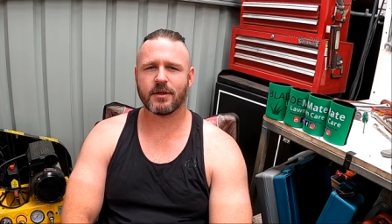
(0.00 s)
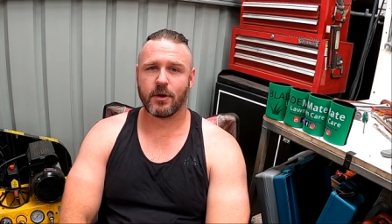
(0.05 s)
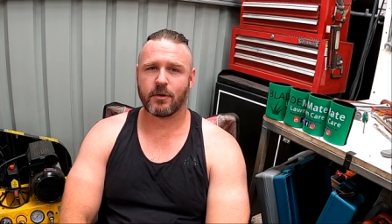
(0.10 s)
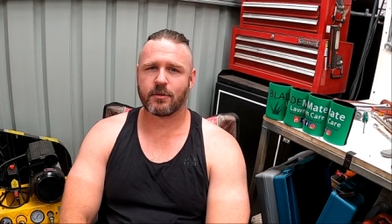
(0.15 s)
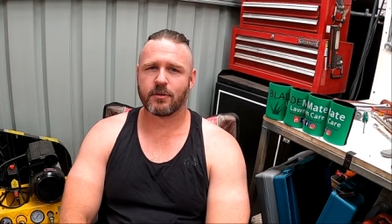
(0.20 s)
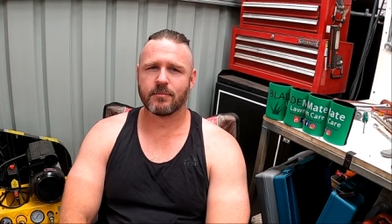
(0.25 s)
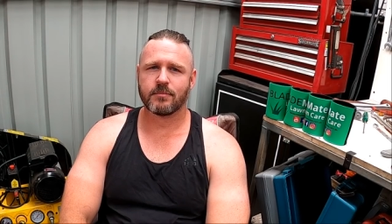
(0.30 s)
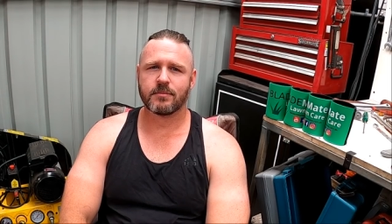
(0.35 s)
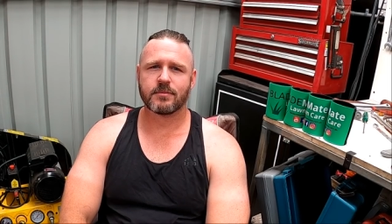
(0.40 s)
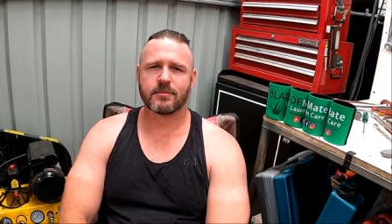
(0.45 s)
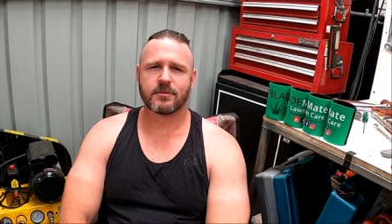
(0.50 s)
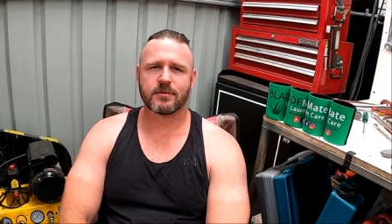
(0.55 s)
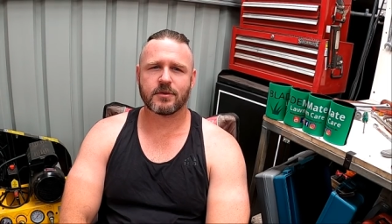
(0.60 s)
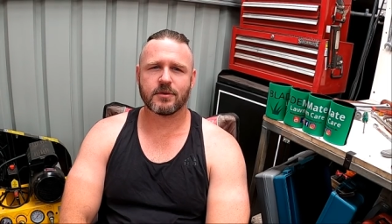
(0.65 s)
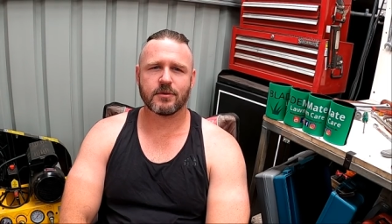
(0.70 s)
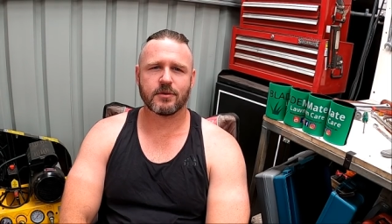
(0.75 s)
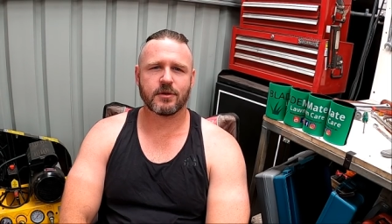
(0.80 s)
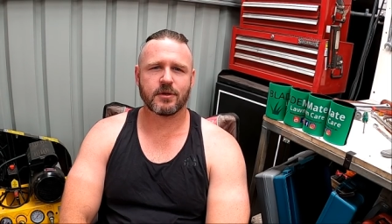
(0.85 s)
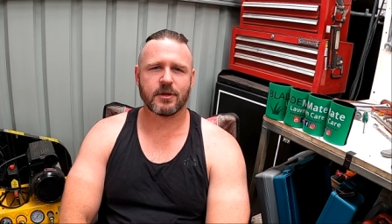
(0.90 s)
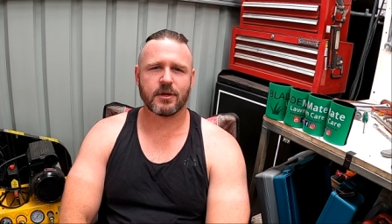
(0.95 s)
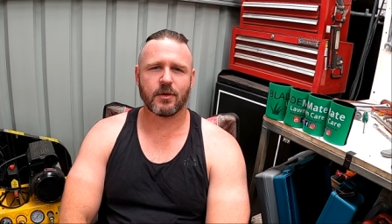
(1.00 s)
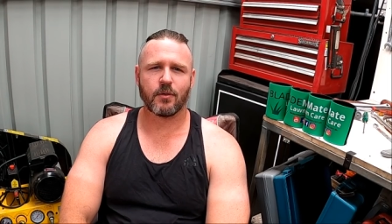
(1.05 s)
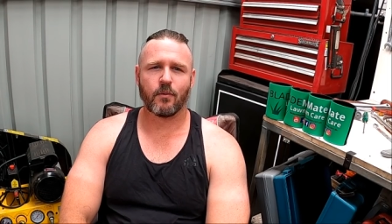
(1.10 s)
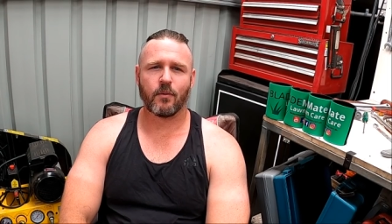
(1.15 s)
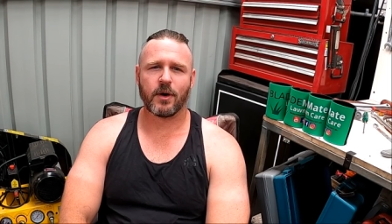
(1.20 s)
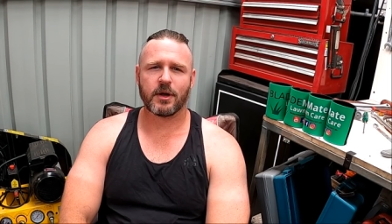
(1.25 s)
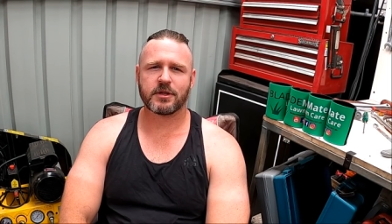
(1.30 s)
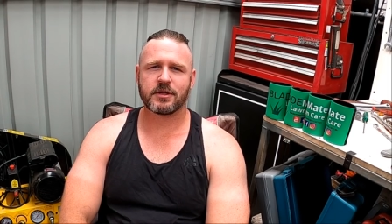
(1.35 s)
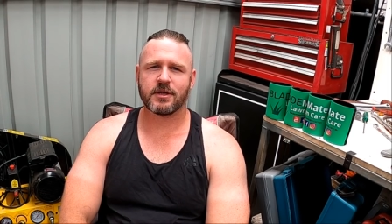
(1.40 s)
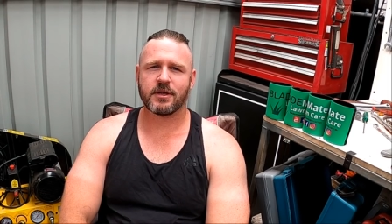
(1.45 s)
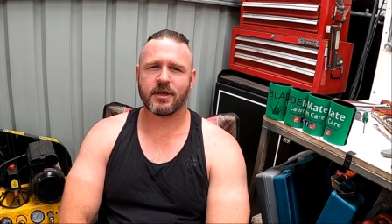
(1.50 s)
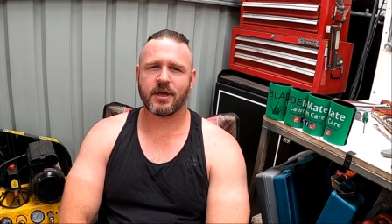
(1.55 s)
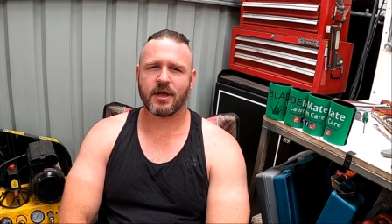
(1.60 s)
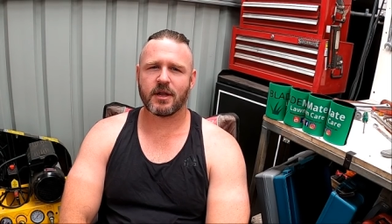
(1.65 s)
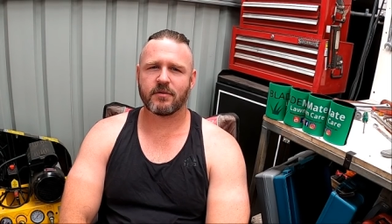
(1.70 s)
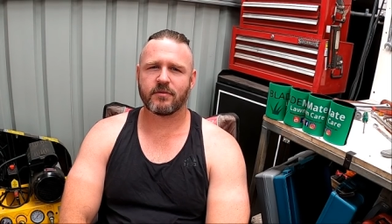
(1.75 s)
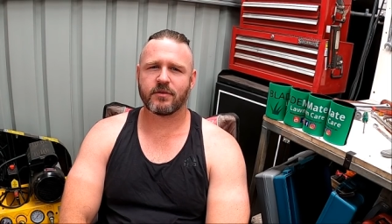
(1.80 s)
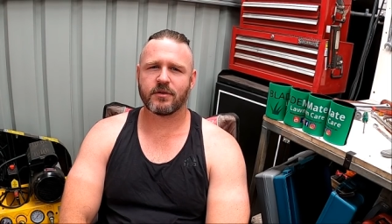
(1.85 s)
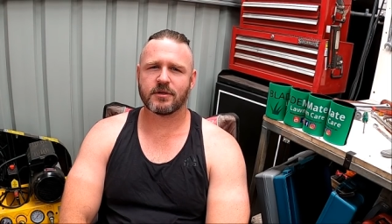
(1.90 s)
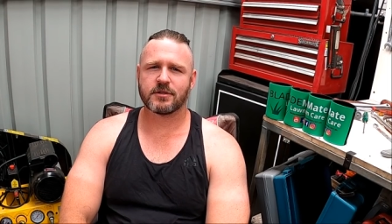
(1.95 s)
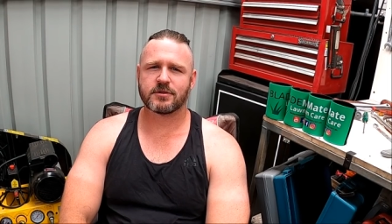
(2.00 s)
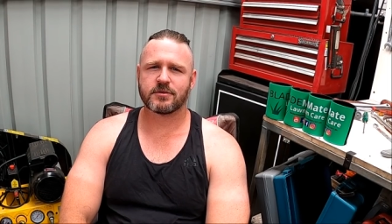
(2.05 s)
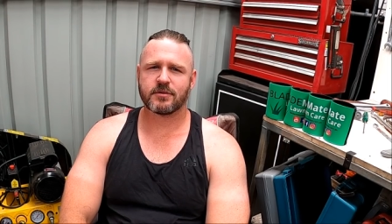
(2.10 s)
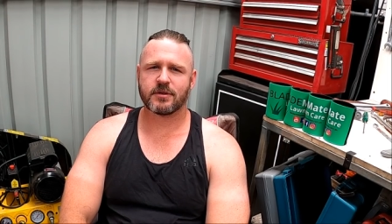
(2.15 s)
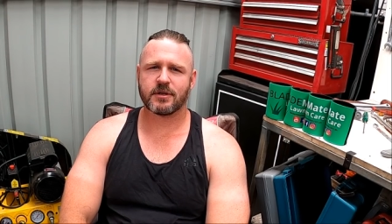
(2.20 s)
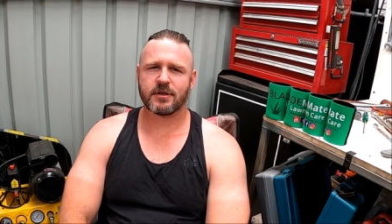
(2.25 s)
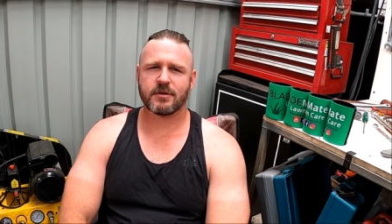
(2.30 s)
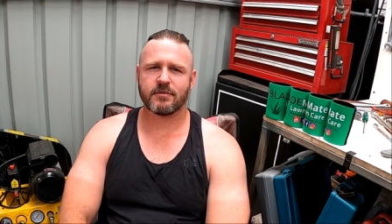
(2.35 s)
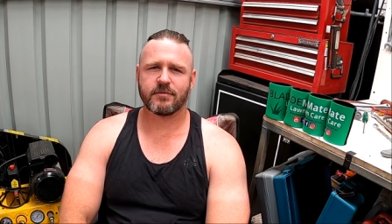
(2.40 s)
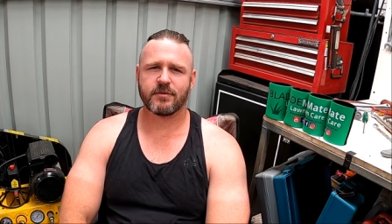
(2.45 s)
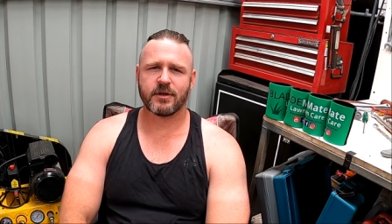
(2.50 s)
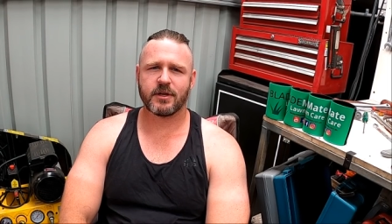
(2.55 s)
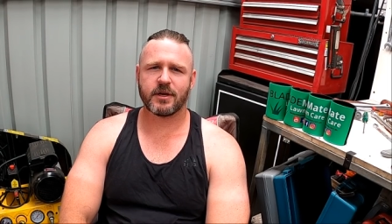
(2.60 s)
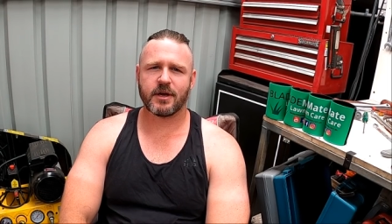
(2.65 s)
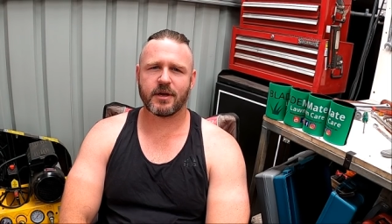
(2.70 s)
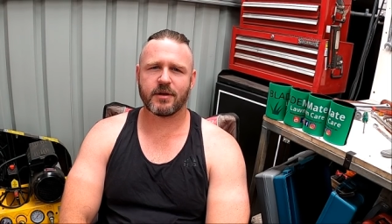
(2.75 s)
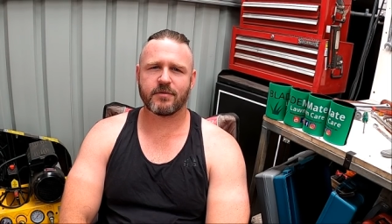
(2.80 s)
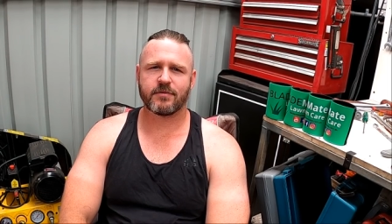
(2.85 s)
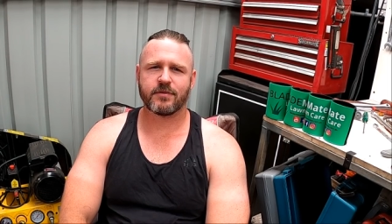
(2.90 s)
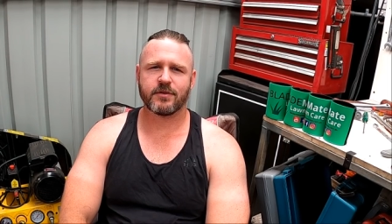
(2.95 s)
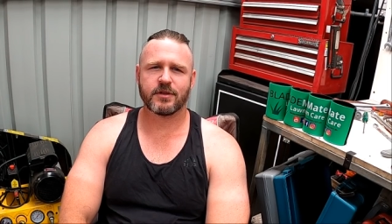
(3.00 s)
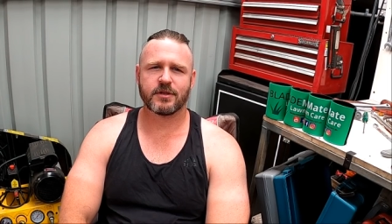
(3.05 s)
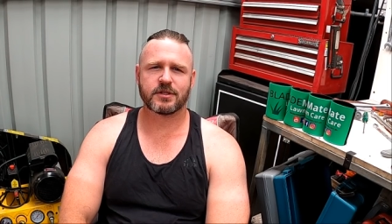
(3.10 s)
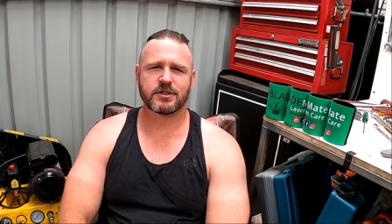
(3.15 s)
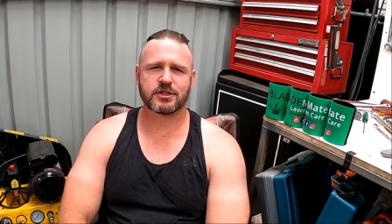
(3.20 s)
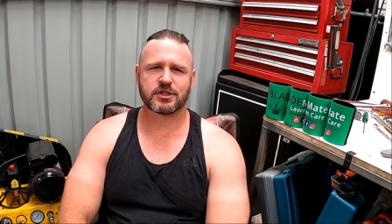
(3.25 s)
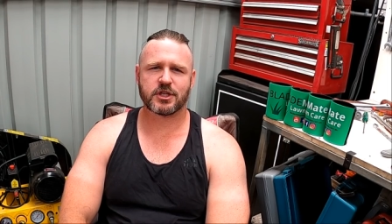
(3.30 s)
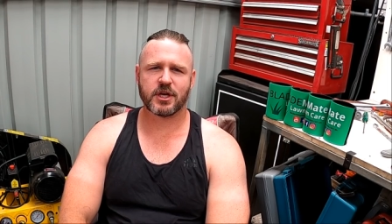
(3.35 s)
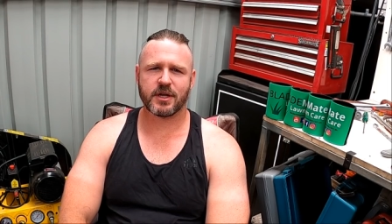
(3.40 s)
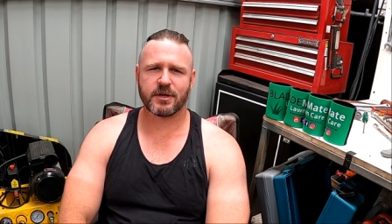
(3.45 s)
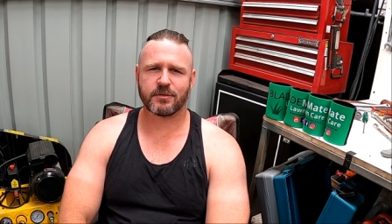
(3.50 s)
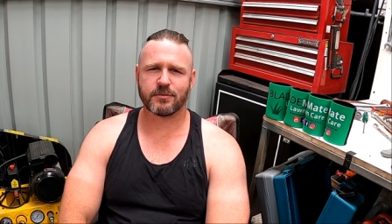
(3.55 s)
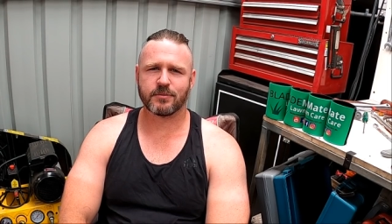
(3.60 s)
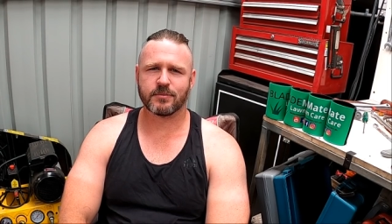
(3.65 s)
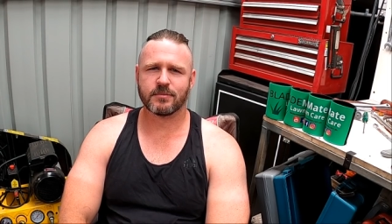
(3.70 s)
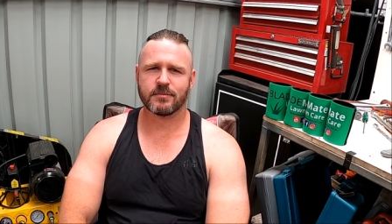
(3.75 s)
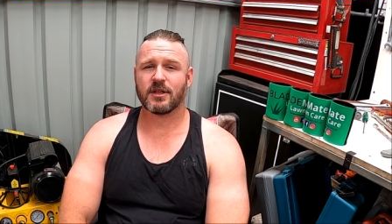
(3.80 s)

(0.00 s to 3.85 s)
Welcome to the one year anniversary video for this channel.